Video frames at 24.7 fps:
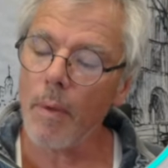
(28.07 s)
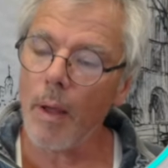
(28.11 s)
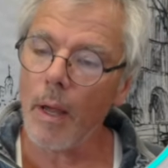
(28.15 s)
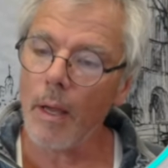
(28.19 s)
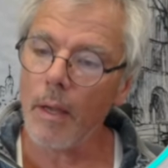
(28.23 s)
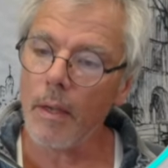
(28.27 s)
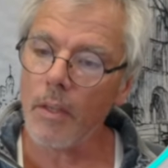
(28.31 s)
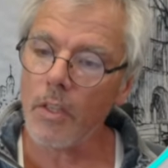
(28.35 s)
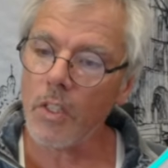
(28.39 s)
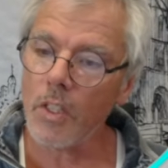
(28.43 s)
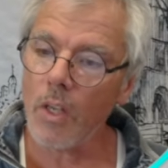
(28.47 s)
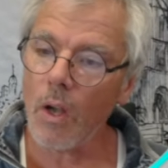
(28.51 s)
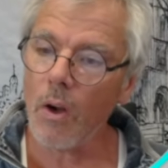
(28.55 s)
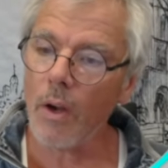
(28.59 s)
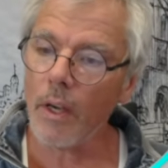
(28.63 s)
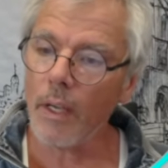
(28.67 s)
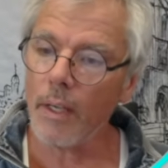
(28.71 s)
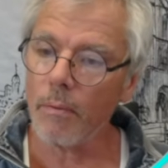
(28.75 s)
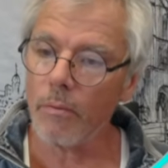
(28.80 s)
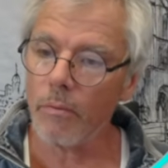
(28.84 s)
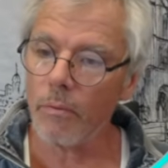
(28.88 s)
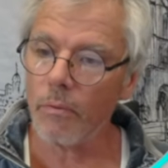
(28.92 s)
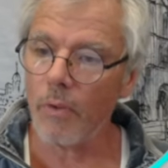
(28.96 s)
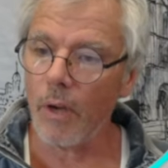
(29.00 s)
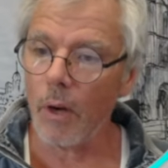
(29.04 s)

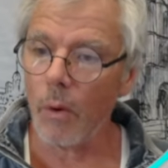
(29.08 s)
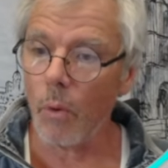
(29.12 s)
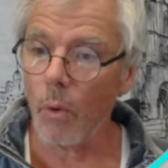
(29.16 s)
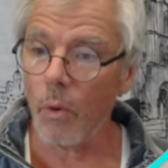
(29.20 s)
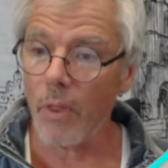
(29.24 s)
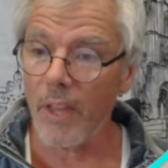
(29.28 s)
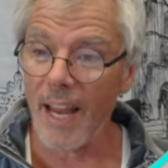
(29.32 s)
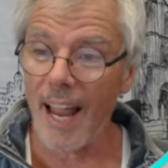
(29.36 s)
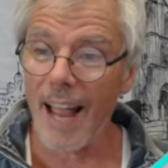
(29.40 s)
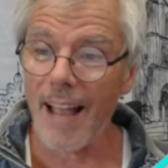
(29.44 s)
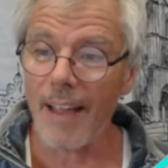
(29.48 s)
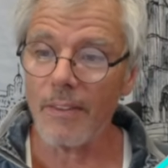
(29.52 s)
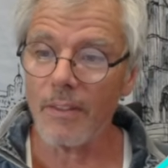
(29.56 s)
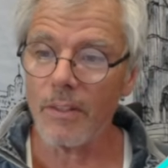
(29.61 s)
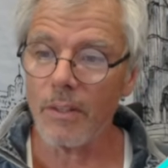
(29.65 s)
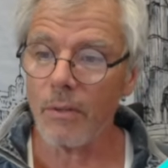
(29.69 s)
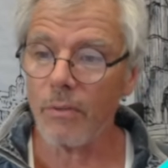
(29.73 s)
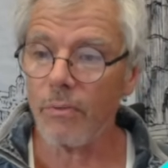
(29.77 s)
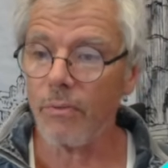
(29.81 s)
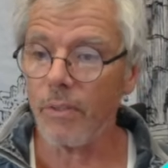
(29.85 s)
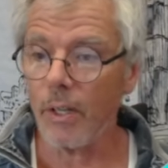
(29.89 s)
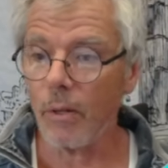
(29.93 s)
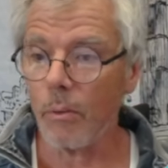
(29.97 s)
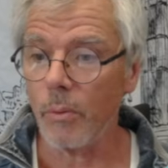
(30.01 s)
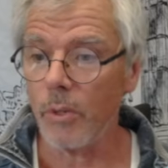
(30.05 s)
sarking felt, or the
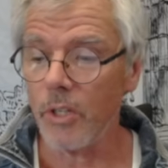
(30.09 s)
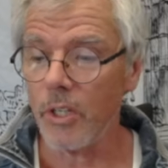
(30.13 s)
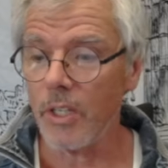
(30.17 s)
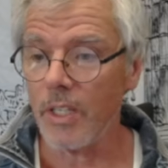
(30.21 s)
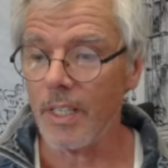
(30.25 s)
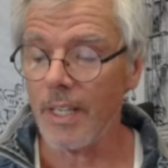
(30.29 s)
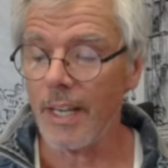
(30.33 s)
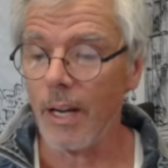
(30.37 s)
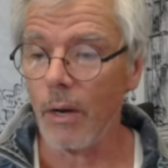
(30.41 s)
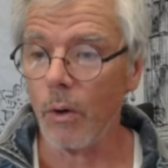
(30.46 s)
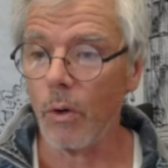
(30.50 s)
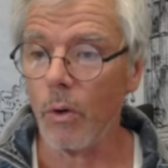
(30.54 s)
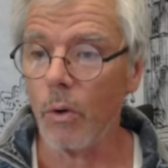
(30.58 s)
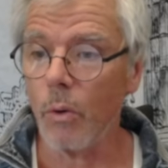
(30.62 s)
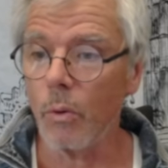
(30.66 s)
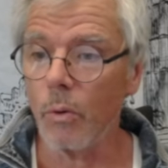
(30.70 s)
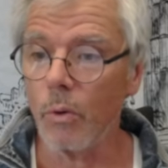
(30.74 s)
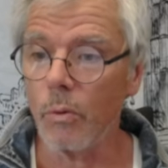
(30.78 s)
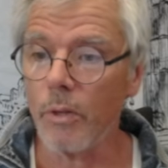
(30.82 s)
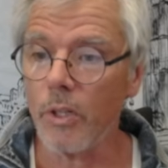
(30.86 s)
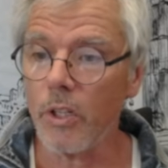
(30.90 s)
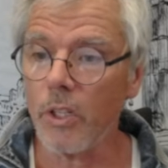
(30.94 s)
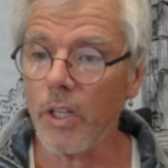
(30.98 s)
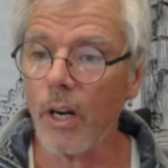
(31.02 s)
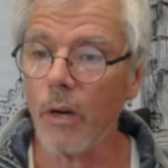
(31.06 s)
underfelt, which is now called,
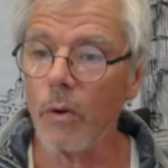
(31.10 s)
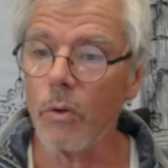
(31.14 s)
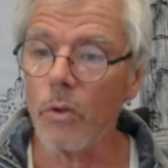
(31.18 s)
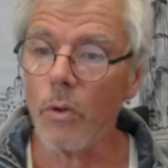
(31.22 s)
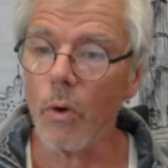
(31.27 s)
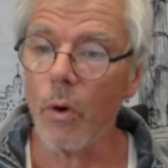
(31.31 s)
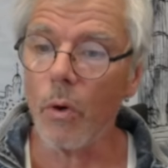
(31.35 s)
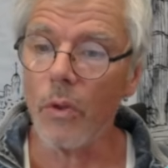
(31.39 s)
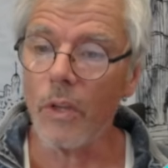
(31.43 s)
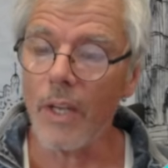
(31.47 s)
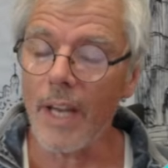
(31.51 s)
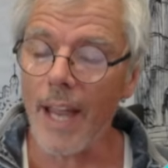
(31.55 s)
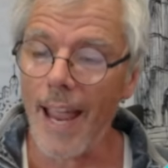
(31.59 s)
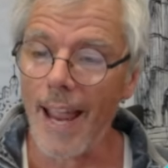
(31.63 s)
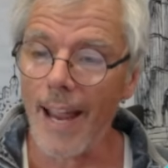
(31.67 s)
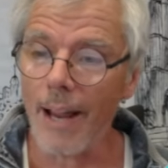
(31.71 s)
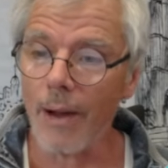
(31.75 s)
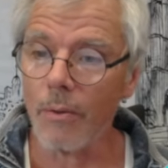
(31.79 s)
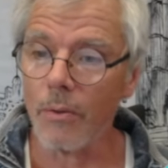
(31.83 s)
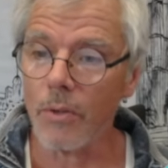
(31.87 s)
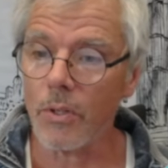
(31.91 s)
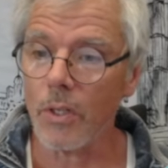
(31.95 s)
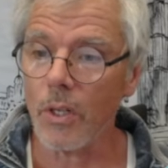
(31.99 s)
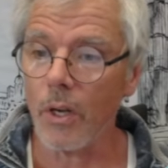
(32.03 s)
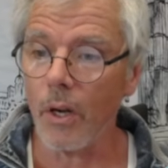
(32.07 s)
which goes on the
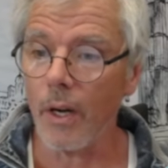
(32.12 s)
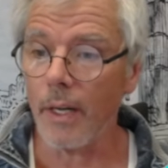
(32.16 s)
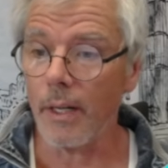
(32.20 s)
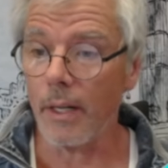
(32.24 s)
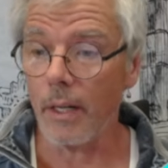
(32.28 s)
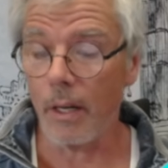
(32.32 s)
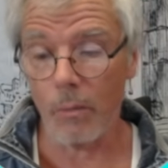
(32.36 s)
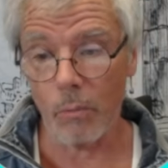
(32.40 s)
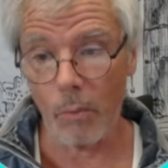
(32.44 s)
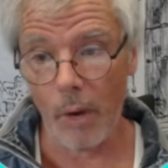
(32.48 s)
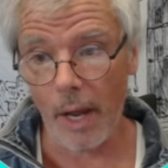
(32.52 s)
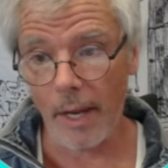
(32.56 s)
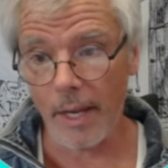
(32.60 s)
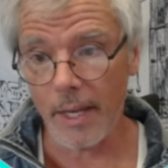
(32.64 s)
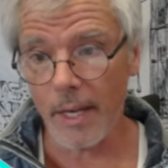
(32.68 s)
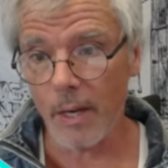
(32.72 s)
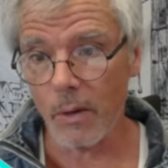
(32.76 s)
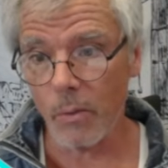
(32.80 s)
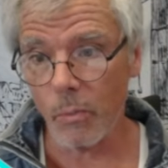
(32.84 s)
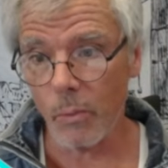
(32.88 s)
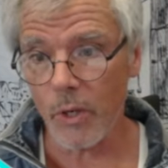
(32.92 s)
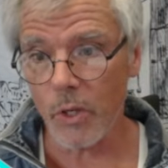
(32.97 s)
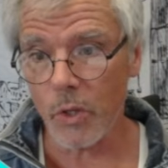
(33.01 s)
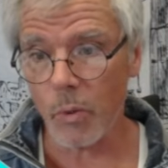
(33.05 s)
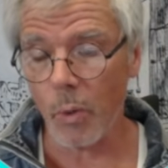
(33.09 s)
outside, and
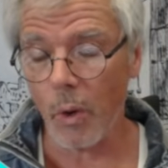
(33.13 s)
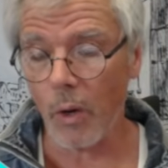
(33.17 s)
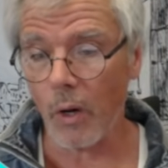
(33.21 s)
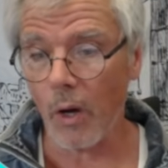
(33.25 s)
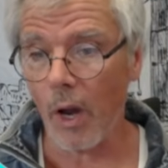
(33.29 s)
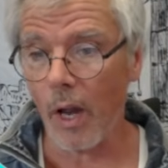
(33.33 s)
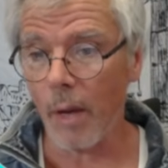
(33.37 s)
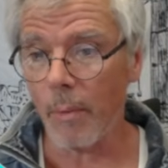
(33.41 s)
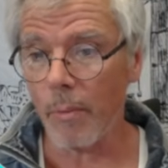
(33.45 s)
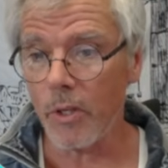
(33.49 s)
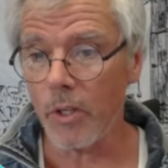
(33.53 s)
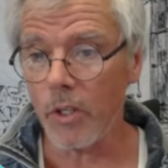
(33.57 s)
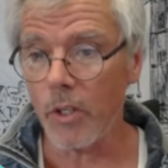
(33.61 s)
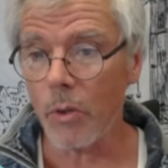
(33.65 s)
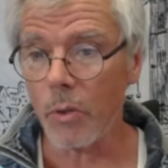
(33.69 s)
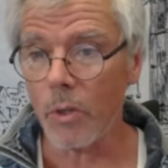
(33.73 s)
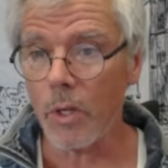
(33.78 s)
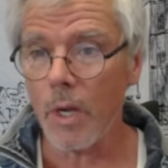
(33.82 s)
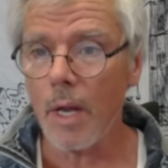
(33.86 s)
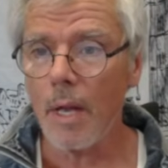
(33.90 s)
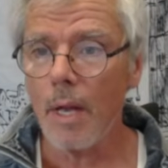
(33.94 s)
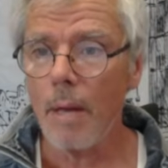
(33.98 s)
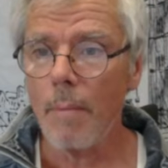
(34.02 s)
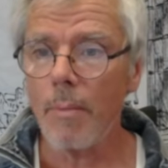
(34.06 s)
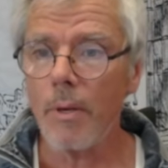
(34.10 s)
again which one I would use,
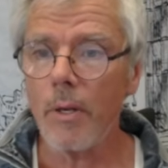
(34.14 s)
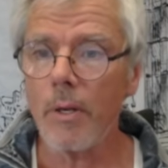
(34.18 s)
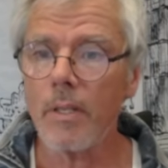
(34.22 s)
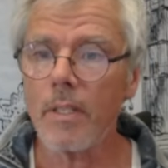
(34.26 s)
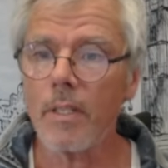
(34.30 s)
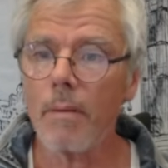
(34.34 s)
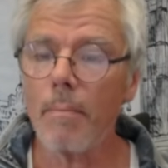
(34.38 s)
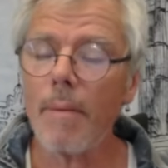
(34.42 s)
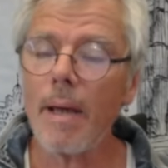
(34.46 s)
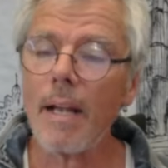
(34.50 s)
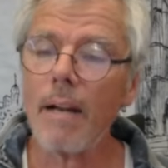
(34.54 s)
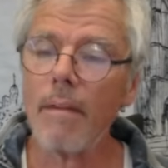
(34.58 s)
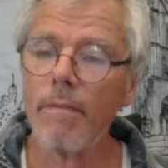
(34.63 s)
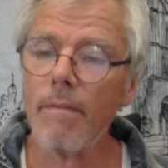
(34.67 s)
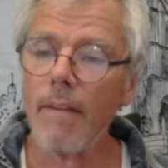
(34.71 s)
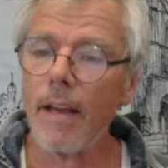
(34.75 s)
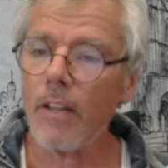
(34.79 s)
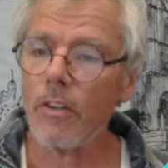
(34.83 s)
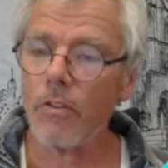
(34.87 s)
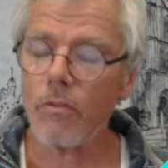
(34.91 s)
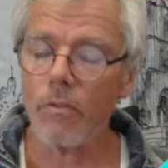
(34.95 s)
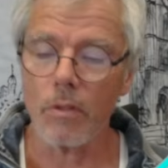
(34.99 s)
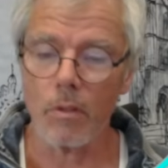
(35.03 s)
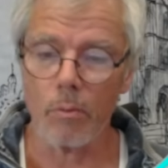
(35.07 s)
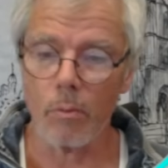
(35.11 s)
because the
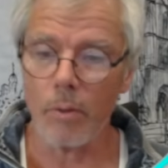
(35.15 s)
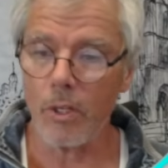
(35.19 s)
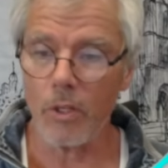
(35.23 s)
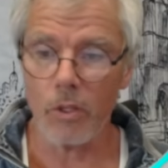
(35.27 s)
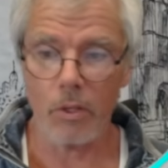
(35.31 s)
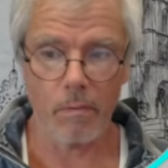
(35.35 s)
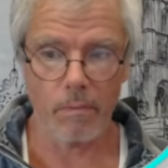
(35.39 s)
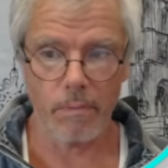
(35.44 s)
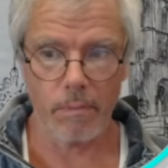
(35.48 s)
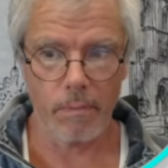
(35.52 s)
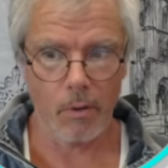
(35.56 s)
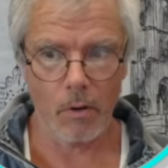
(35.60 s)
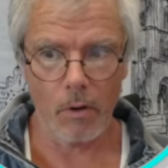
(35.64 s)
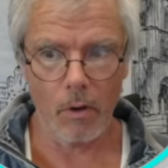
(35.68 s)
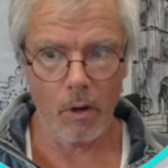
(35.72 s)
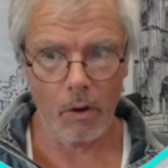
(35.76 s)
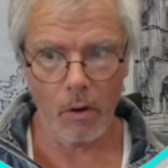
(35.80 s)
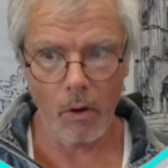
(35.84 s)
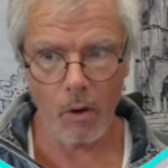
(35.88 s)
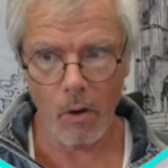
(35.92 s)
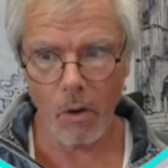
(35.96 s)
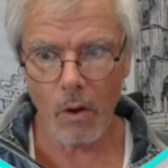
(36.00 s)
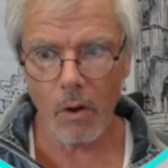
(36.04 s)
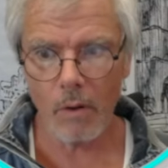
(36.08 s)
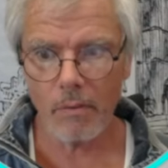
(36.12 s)
manufacturers, which have got a
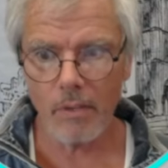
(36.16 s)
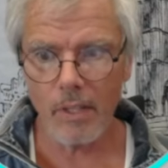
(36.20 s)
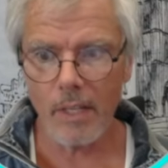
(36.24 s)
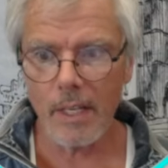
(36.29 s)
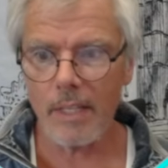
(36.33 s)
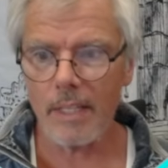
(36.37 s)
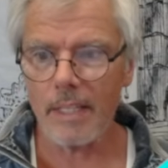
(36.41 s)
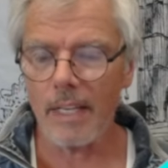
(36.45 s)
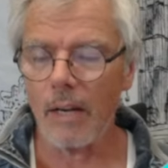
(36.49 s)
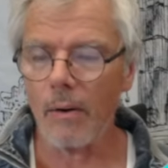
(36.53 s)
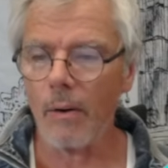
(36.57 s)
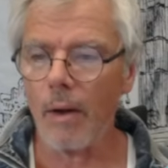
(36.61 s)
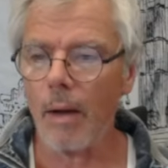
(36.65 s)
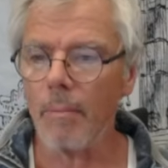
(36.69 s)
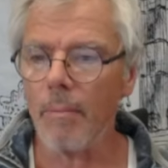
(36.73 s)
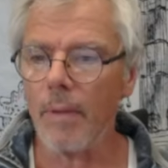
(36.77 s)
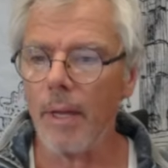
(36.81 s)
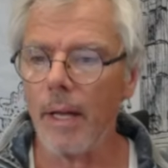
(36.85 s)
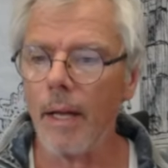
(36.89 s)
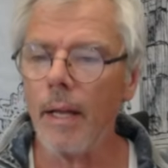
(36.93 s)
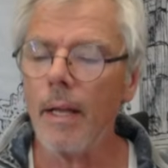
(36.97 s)
lot of detail up there,